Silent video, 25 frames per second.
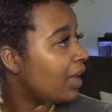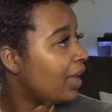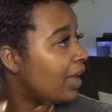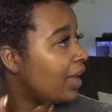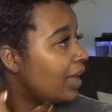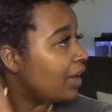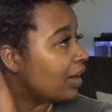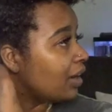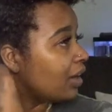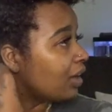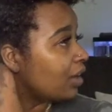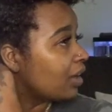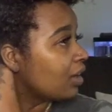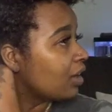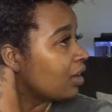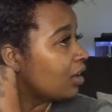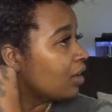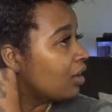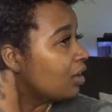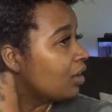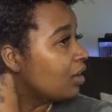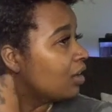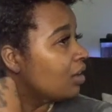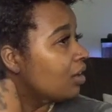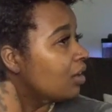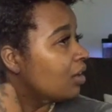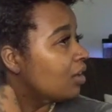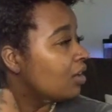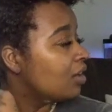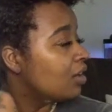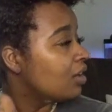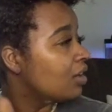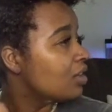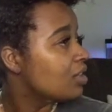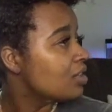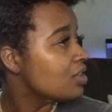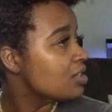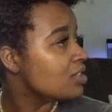adding
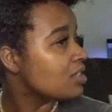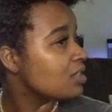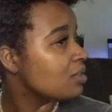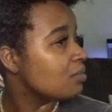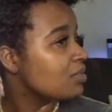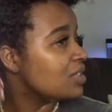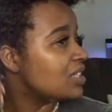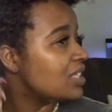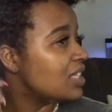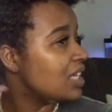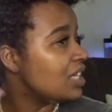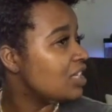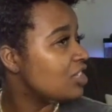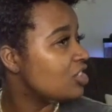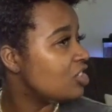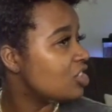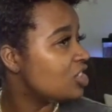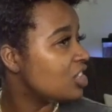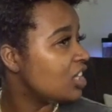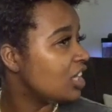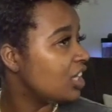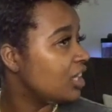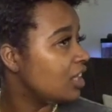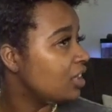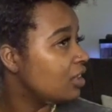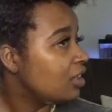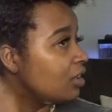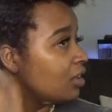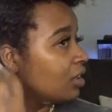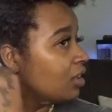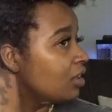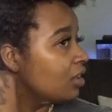some tension,